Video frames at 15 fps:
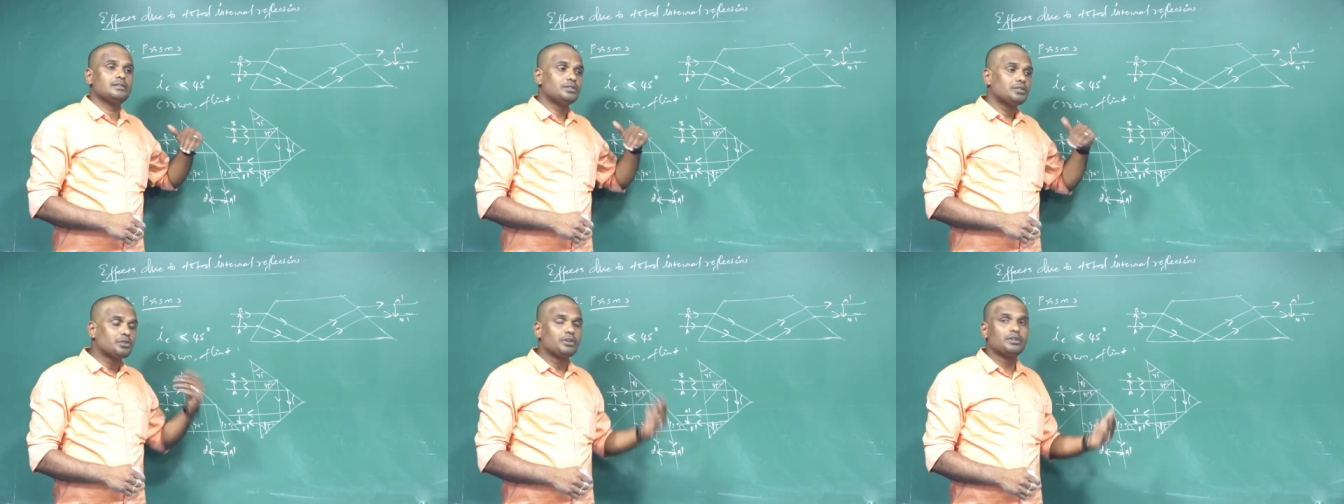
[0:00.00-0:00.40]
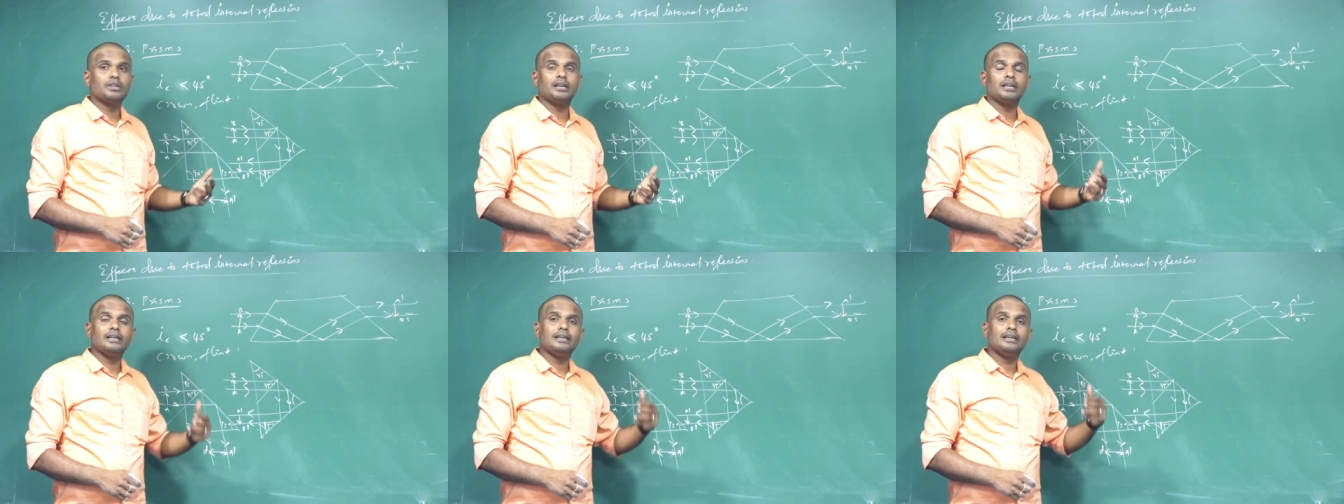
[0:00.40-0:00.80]

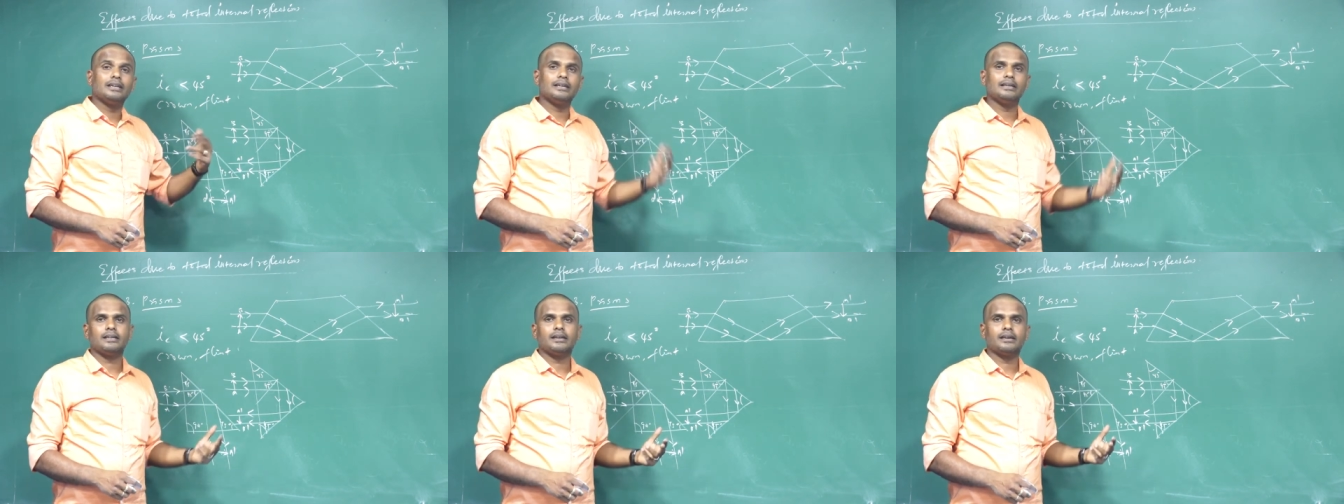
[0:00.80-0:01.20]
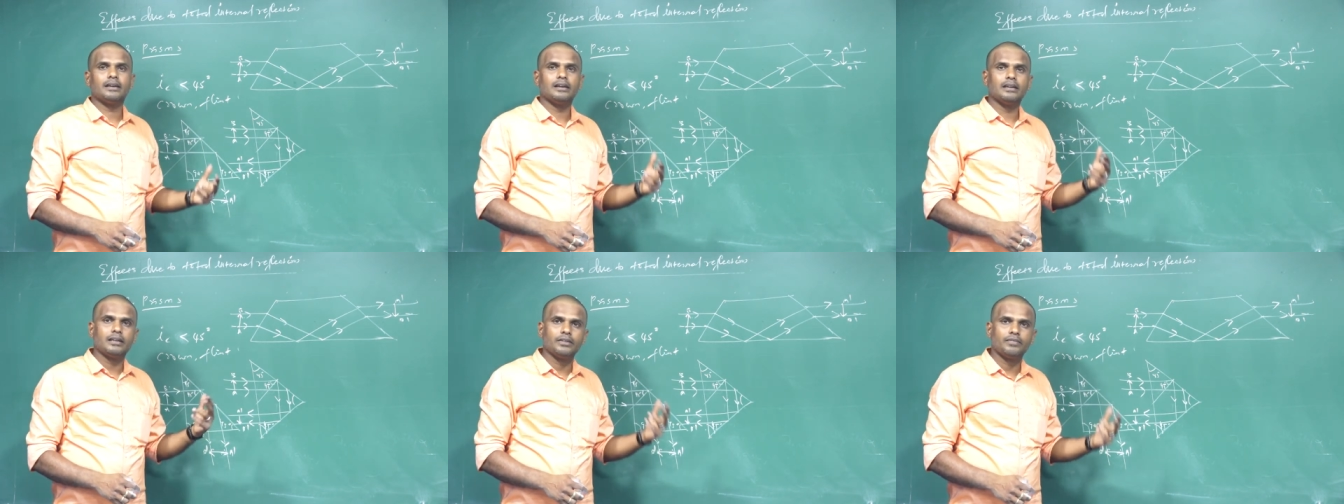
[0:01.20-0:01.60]
totally
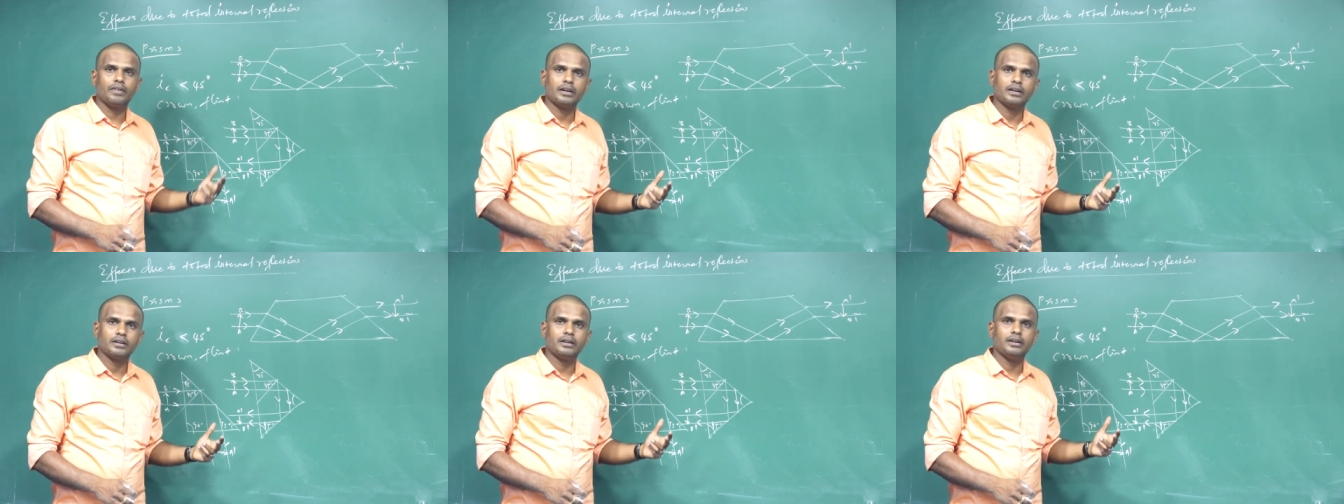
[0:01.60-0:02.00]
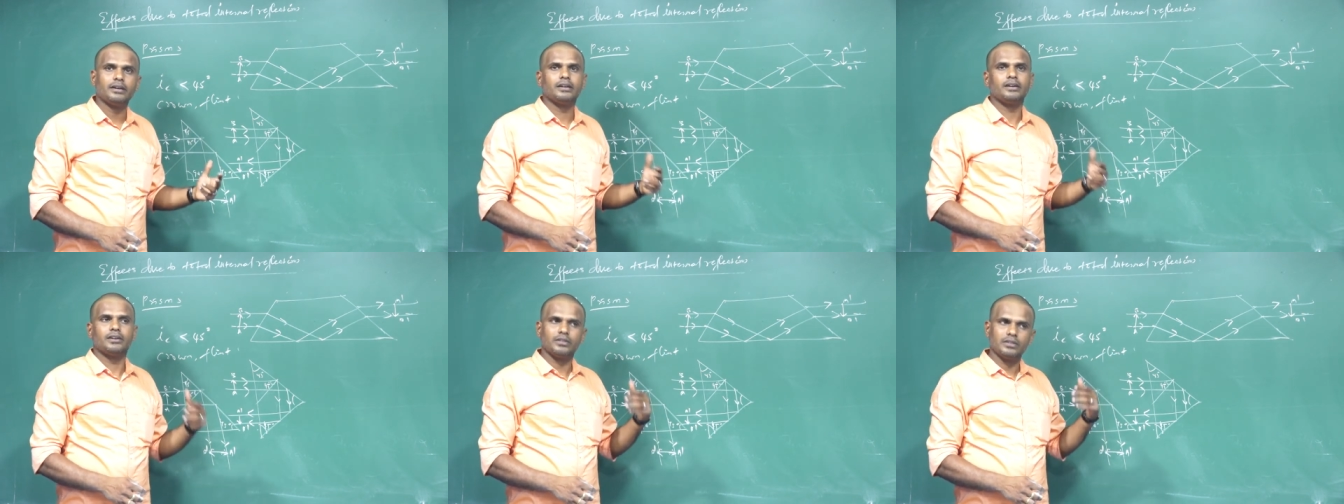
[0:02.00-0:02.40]
internally
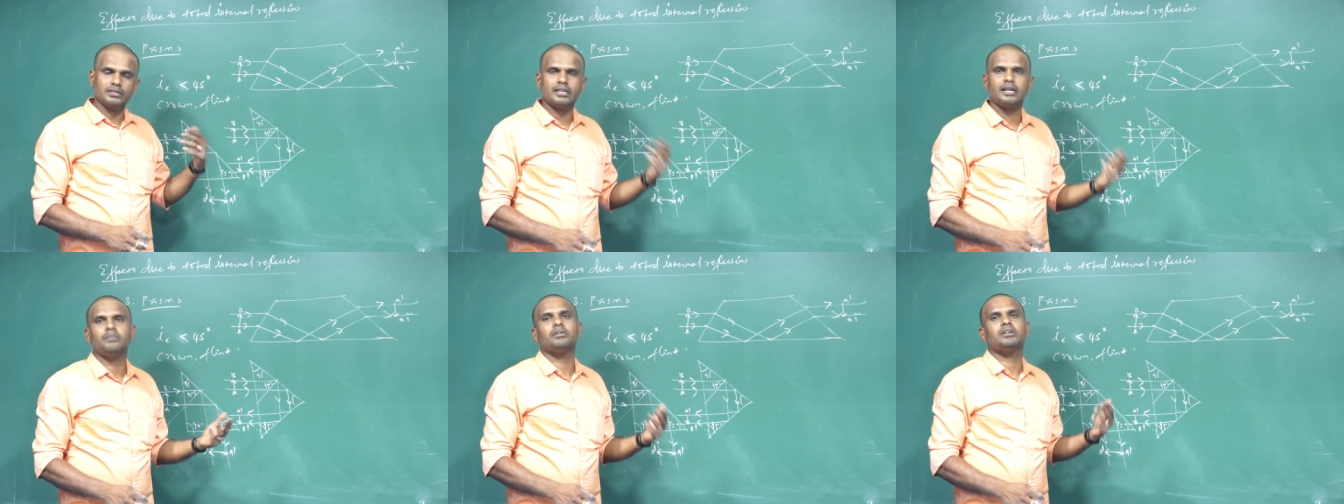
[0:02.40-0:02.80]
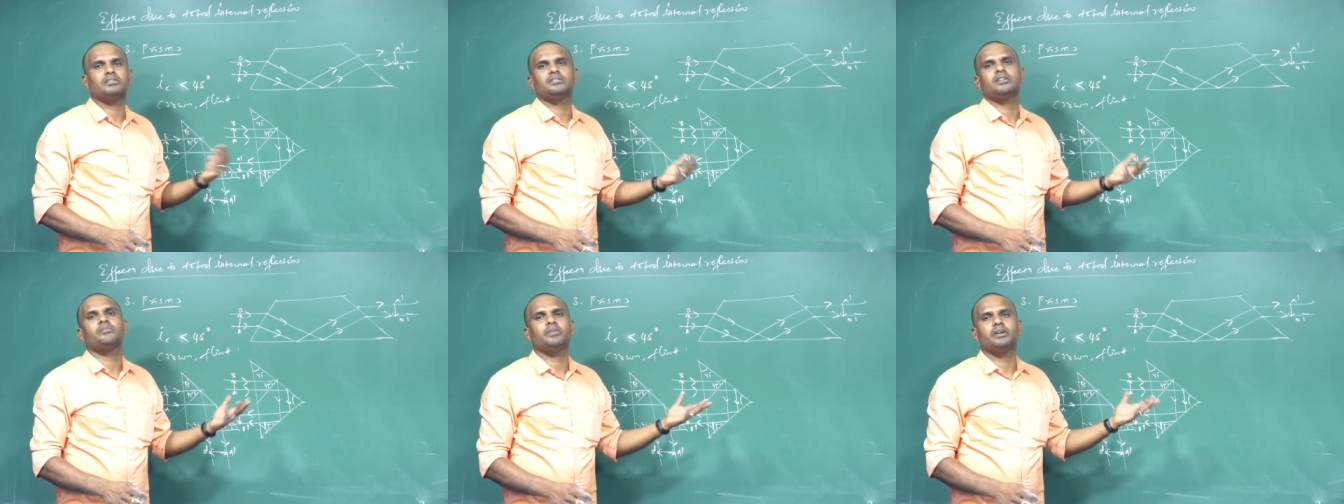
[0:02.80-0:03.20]
reflected into the same
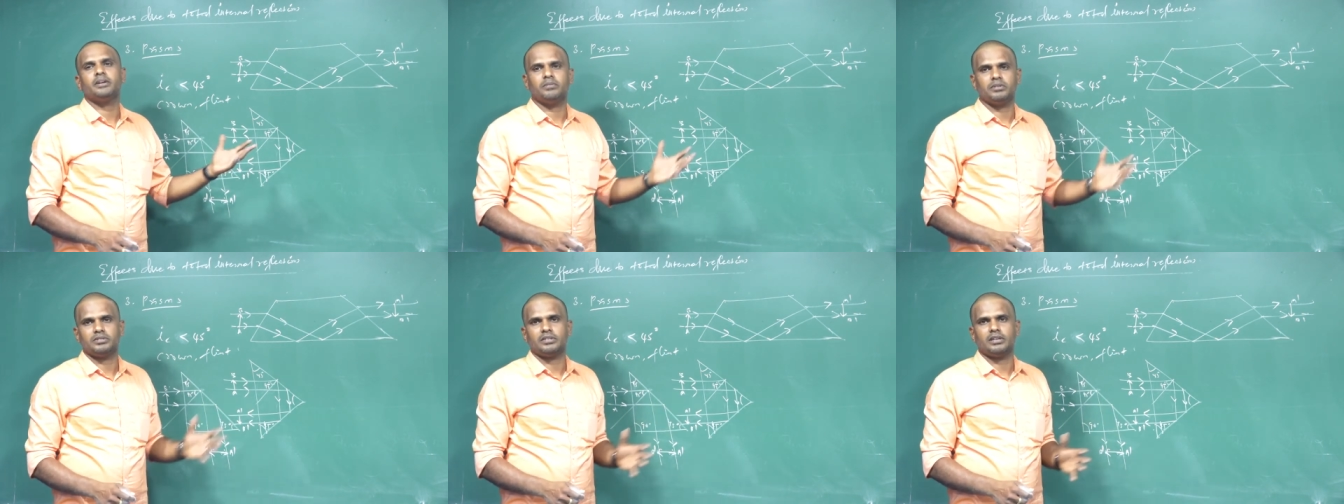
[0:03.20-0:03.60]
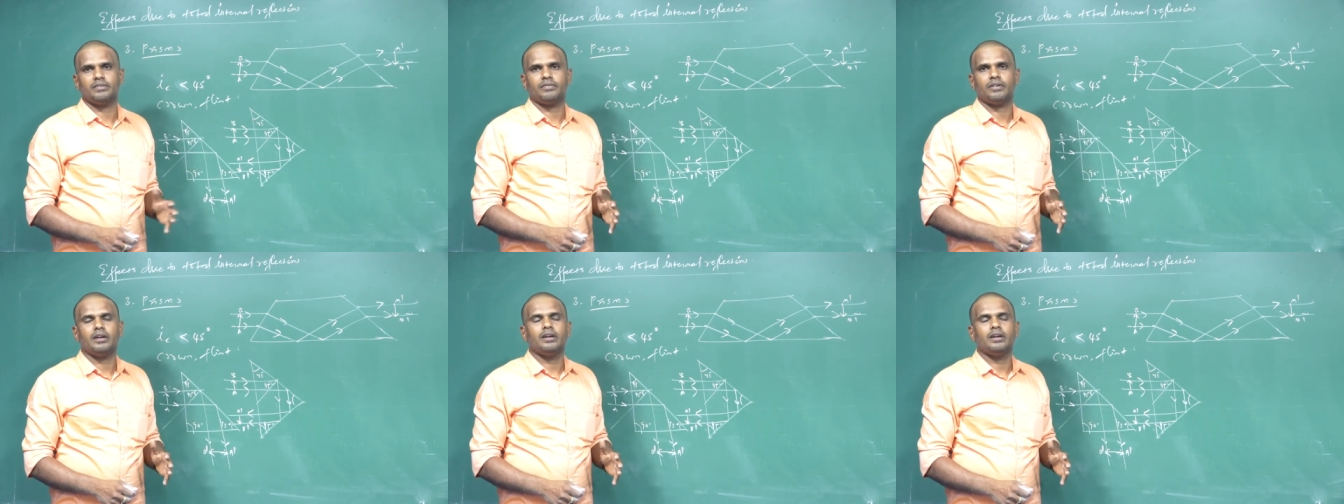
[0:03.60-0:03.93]
denser medium itself.